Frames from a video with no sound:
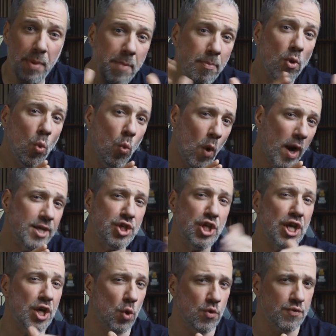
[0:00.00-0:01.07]
people
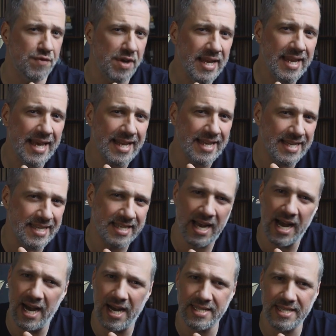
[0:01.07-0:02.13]
watching or reading this
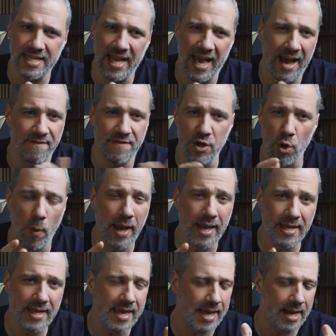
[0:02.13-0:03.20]
content have no
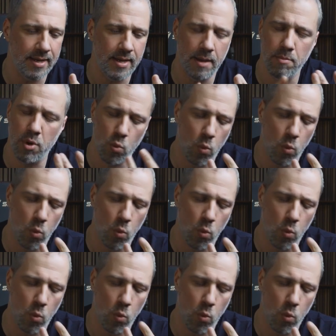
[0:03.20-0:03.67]
idea, number